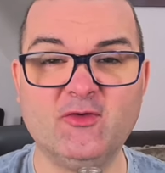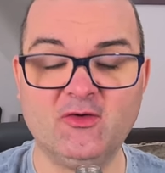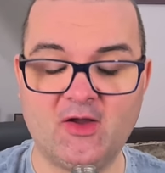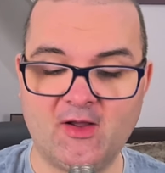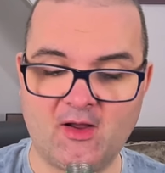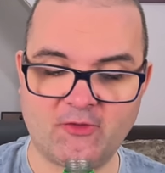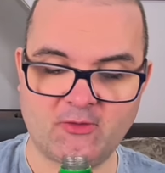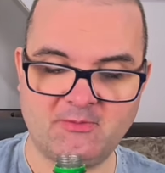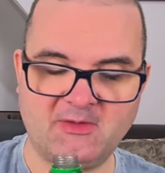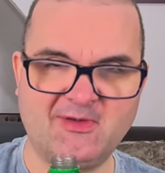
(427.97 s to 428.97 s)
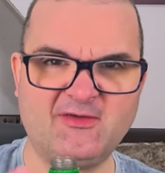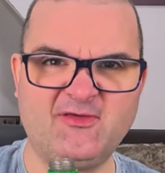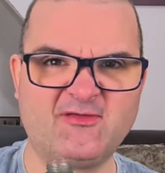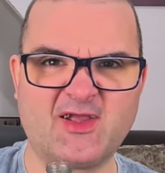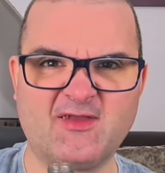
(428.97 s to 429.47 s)
I thought it would be able to taste
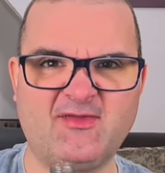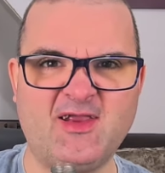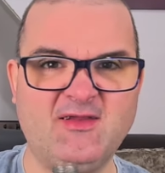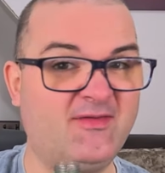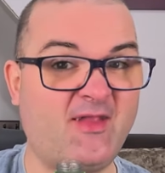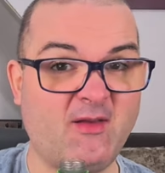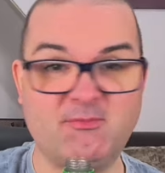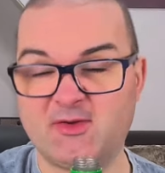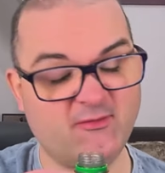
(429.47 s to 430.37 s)
like a tea-type taste,